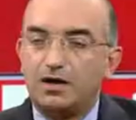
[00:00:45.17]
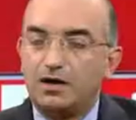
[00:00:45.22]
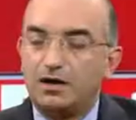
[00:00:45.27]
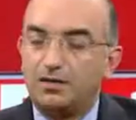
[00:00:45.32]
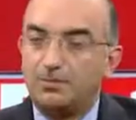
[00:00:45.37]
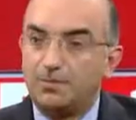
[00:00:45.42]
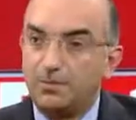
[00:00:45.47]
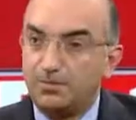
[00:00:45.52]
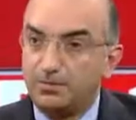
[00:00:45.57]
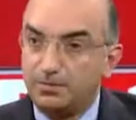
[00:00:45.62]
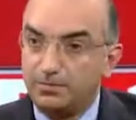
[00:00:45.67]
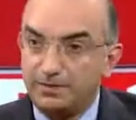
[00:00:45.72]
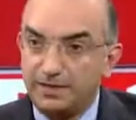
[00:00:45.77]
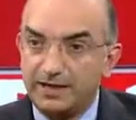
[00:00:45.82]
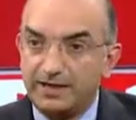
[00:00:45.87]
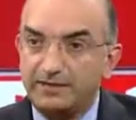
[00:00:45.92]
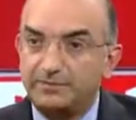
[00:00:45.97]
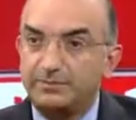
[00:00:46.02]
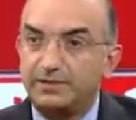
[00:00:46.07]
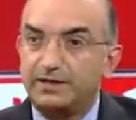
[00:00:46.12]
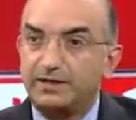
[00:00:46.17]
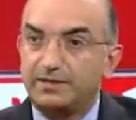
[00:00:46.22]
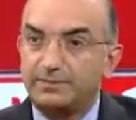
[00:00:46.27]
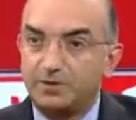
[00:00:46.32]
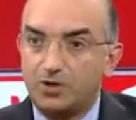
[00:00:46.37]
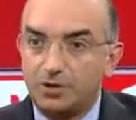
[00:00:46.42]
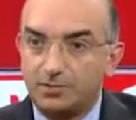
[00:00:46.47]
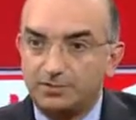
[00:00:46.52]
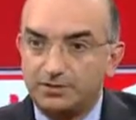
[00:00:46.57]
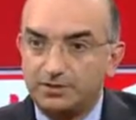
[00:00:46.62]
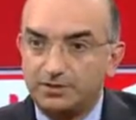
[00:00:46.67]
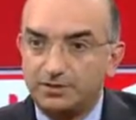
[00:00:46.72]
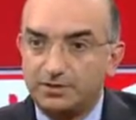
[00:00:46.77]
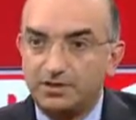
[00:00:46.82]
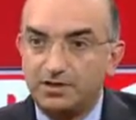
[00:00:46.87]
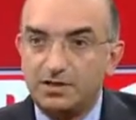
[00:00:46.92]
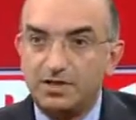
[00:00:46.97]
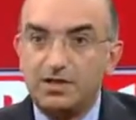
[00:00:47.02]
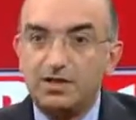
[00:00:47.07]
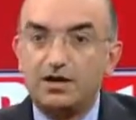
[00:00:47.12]
mobile BI being adopted.
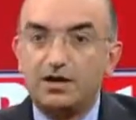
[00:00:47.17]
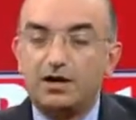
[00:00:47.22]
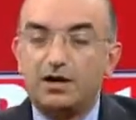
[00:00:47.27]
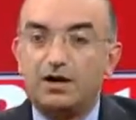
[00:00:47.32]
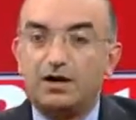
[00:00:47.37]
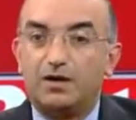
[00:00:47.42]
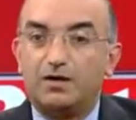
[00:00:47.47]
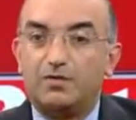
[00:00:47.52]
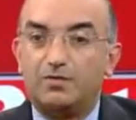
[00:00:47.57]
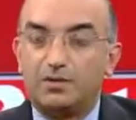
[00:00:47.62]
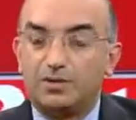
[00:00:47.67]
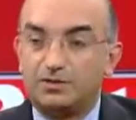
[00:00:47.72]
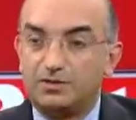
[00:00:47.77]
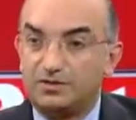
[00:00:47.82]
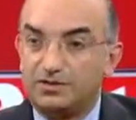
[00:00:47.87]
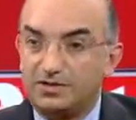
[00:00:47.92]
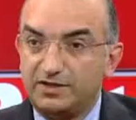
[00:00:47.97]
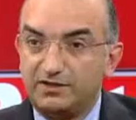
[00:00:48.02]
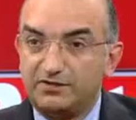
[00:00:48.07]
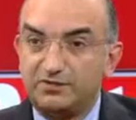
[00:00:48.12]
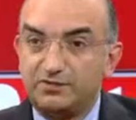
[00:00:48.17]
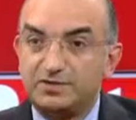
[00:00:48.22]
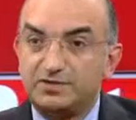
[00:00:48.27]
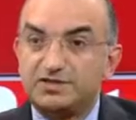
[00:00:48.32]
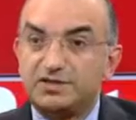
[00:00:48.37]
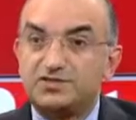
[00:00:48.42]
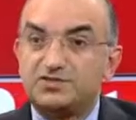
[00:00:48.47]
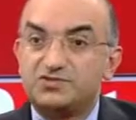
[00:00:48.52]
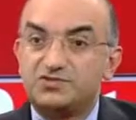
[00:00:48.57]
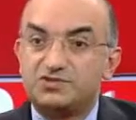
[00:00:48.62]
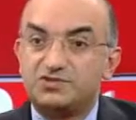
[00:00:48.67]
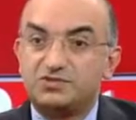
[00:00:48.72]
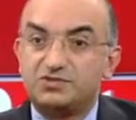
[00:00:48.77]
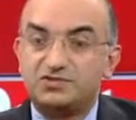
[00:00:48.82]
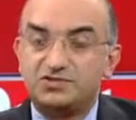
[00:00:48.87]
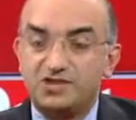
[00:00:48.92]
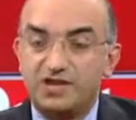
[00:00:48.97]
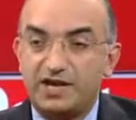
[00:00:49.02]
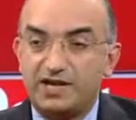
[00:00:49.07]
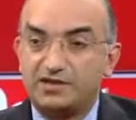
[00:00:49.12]
One of the things which has
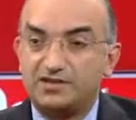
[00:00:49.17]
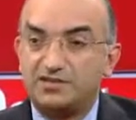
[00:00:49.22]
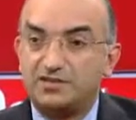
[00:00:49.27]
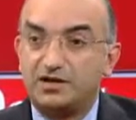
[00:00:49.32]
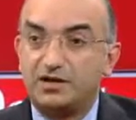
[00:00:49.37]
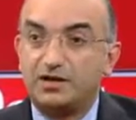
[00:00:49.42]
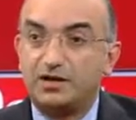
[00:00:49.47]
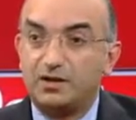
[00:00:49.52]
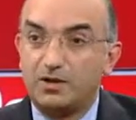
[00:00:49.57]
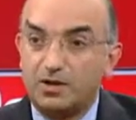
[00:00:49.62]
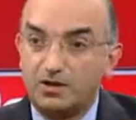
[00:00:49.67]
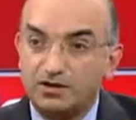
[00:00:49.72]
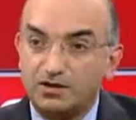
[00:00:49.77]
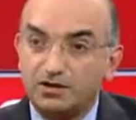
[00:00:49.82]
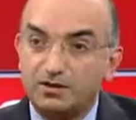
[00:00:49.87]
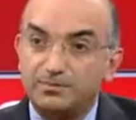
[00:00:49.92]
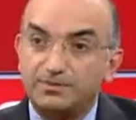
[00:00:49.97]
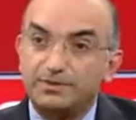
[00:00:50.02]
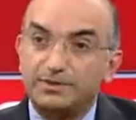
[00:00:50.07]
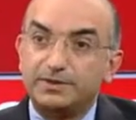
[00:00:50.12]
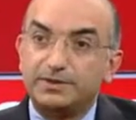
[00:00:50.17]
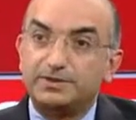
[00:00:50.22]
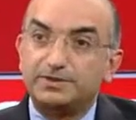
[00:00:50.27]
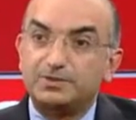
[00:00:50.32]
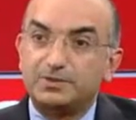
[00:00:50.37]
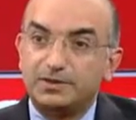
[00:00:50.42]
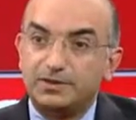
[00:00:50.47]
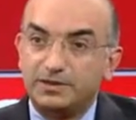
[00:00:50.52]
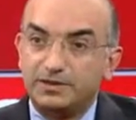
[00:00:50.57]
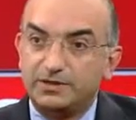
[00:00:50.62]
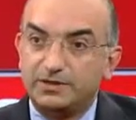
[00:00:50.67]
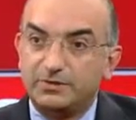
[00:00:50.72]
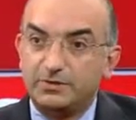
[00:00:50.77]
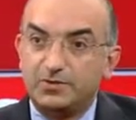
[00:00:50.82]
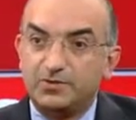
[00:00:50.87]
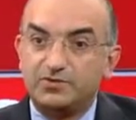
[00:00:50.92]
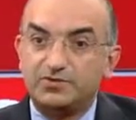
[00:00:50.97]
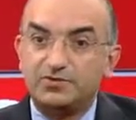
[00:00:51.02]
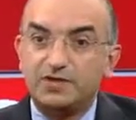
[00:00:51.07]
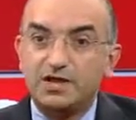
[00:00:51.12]
changed a lot compared to earlier
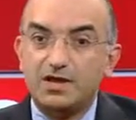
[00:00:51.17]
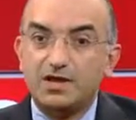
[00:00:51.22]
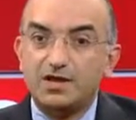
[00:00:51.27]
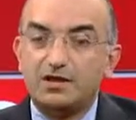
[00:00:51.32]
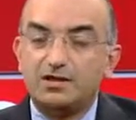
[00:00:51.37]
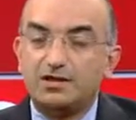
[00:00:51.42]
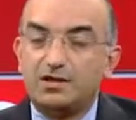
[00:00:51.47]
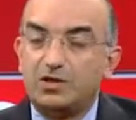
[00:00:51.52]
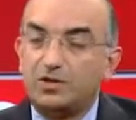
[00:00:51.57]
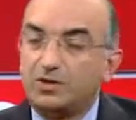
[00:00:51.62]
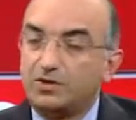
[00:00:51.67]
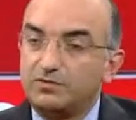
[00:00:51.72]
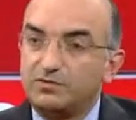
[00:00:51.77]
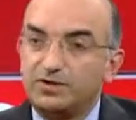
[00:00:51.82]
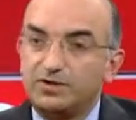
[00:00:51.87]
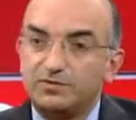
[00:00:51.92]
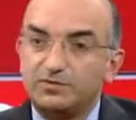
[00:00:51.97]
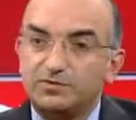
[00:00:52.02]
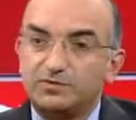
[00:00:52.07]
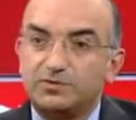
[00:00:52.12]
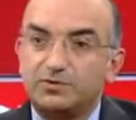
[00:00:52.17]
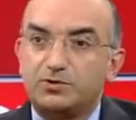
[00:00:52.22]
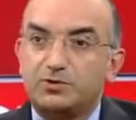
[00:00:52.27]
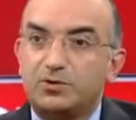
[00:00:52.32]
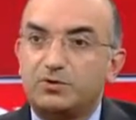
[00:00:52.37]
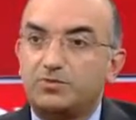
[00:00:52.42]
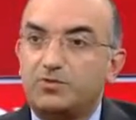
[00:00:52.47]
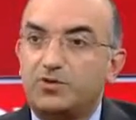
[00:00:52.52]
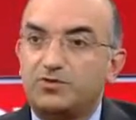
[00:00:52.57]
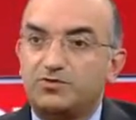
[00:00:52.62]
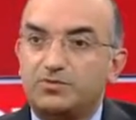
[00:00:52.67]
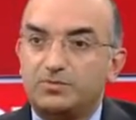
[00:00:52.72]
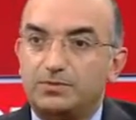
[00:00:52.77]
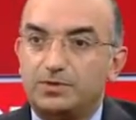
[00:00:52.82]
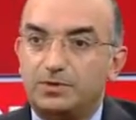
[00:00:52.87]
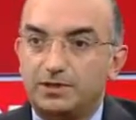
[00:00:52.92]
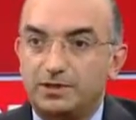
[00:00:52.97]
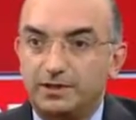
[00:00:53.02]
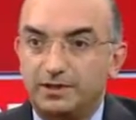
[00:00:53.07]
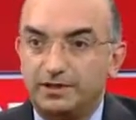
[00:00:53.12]
was there are a lot of things which were not
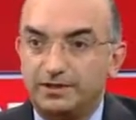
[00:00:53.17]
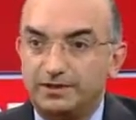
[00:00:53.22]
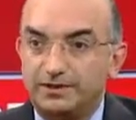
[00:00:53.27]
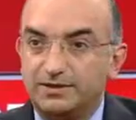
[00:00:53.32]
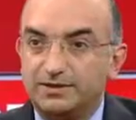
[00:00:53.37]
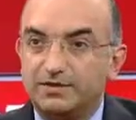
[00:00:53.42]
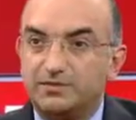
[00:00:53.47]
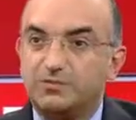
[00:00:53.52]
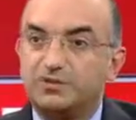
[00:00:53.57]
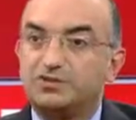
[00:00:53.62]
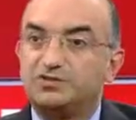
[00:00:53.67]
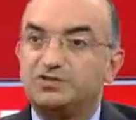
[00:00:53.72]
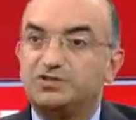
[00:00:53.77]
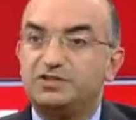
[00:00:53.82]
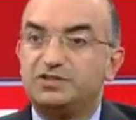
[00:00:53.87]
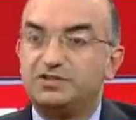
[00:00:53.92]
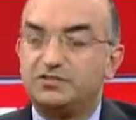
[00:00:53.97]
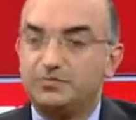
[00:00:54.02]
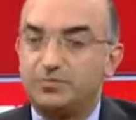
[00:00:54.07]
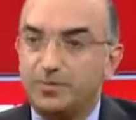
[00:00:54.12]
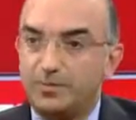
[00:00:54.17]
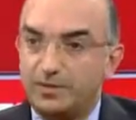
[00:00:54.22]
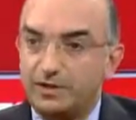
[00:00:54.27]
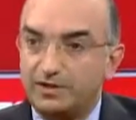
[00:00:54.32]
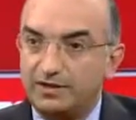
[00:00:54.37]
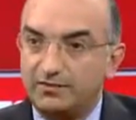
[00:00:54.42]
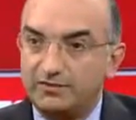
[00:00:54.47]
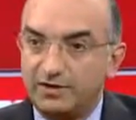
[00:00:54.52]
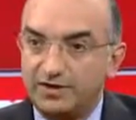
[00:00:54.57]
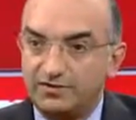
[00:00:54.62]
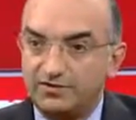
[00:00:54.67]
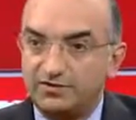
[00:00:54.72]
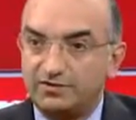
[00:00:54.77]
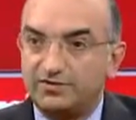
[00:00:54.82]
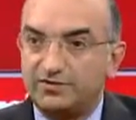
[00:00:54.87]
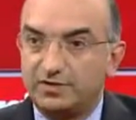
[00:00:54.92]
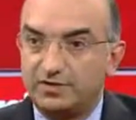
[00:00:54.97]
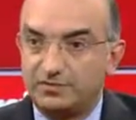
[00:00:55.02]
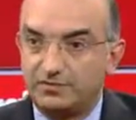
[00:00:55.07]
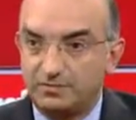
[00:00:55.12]
possible earlier, which these mobile
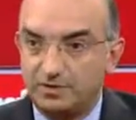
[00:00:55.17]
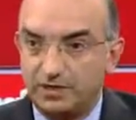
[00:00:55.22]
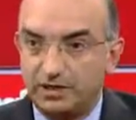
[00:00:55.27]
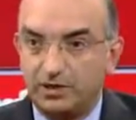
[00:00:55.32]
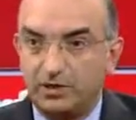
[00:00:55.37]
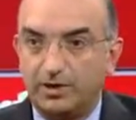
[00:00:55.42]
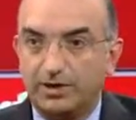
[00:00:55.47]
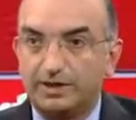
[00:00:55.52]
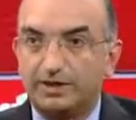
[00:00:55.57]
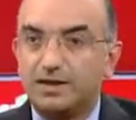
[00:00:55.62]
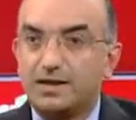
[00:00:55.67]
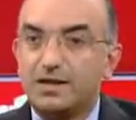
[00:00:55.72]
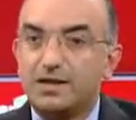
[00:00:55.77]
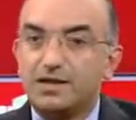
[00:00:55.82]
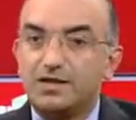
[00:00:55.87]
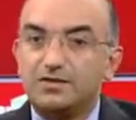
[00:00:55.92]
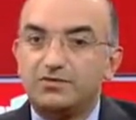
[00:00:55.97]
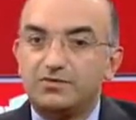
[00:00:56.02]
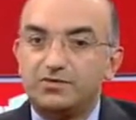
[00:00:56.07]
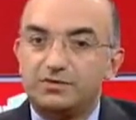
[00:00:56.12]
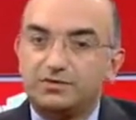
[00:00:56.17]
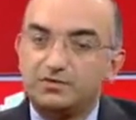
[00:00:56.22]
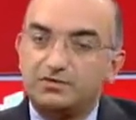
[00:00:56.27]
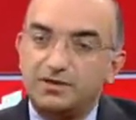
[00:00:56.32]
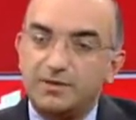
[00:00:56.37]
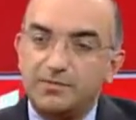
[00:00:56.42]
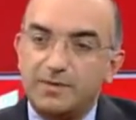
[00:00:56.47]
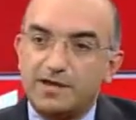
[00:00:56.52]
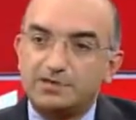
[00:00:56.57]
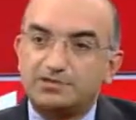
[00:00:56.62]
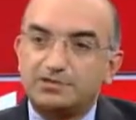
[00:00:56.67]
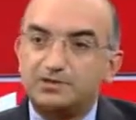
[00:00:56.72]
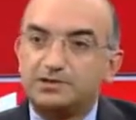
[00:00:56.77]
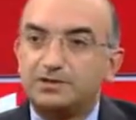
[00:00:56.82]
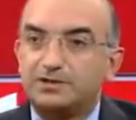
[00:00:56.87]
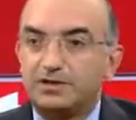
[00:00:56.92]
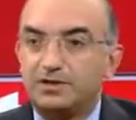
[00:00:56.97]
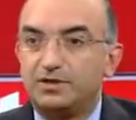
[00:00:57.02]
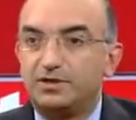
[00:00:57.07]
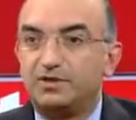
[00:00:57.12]
devices are allowing. So
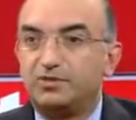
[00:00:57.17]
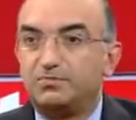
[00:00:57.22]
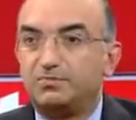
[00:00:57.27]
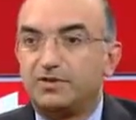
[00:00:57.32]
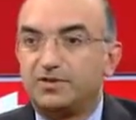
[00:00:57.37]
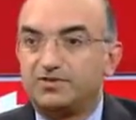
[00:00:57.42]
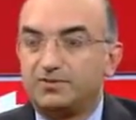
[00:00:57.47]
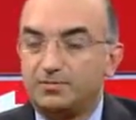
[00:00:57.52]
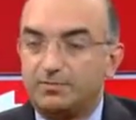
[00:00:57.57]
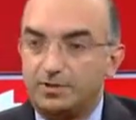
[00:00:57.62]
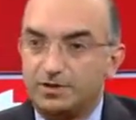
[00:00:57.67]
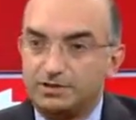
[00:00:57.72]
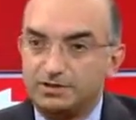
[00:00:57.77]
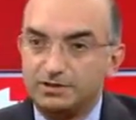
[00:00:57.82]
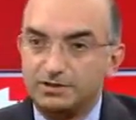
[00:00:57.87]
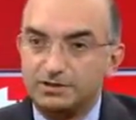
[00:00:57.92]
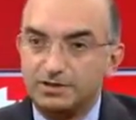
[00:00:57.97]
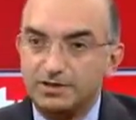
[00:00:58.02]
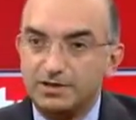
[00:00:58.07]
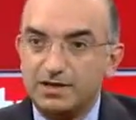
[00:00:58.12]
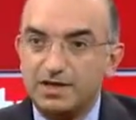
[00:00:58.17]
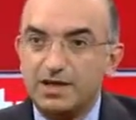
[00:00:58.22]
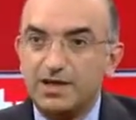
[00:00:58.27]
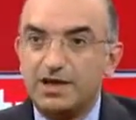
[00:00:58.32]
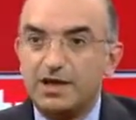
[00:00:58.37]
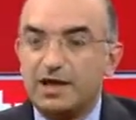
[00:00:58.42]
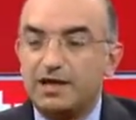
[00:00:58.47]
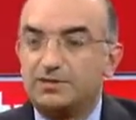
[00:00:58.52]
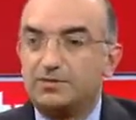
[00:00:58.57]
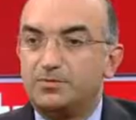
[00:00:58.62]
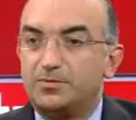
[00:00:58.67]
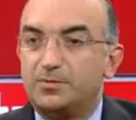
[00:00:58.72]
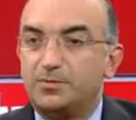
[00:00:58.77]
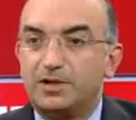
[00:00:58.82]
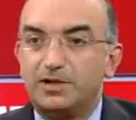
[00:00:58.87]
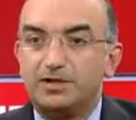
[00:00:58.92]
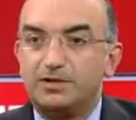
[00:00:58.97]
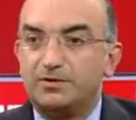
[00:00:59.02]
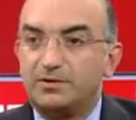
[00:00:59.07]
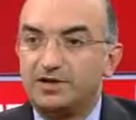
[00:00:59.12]
imagine you press a button and the
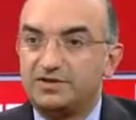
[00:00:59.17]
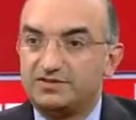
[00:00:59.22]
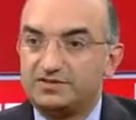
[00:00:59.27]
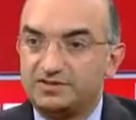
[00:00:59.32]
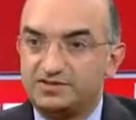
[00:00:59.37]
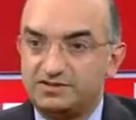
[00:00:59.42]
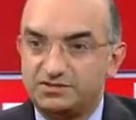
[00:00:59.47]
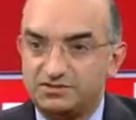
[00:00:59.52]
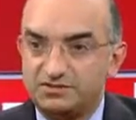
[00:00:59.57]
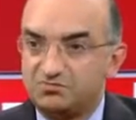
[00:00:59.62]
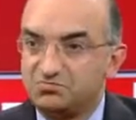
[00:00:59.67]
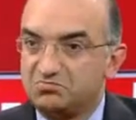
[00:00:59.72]
mobile devices